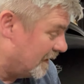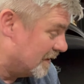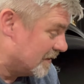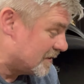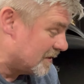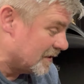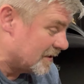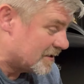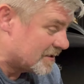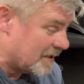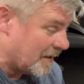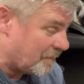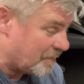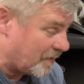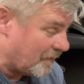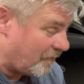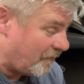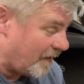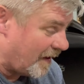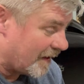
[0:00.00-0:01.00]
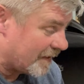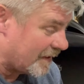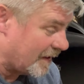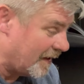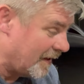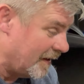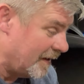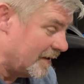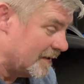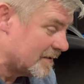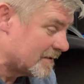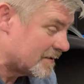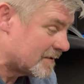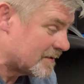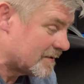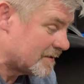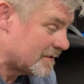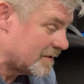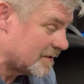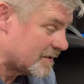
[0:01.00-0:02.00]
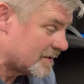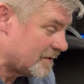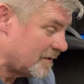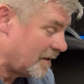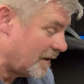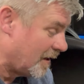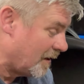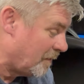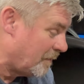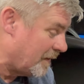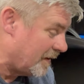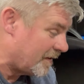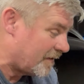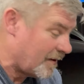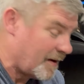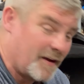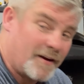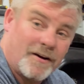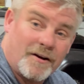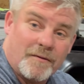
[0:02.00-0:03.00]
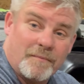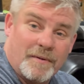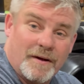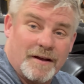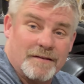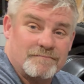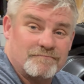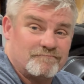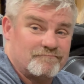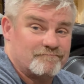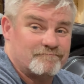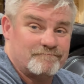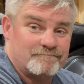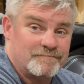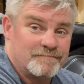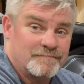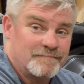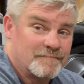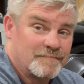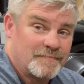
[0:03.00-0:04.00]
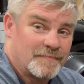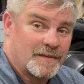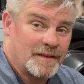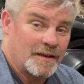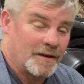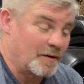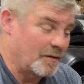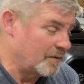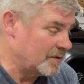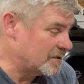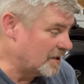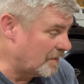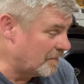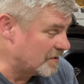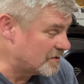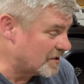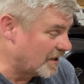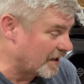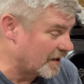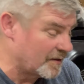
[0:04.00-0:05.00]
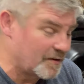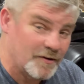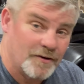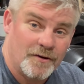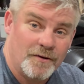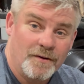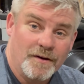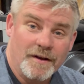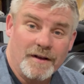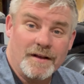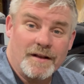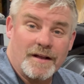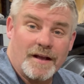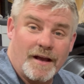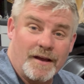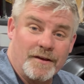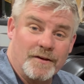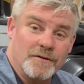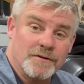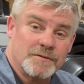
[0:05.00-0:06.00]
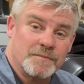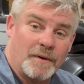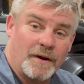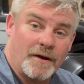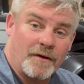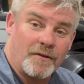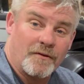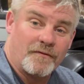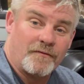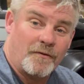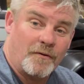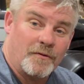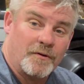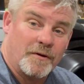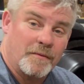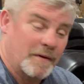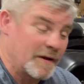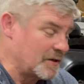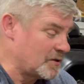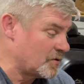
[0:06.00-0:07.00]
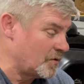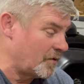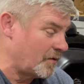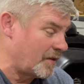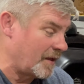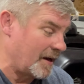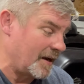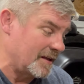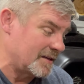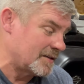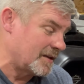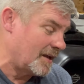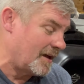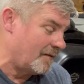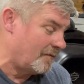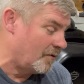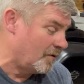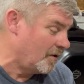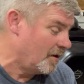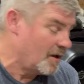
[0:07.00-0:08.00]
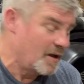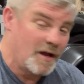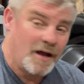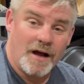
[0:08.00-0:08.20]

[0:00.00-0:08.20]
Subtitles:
just accept the fact that it is just a little bit tighter, but you know, there's not much I can do. I use my other phone to make sure that it's level.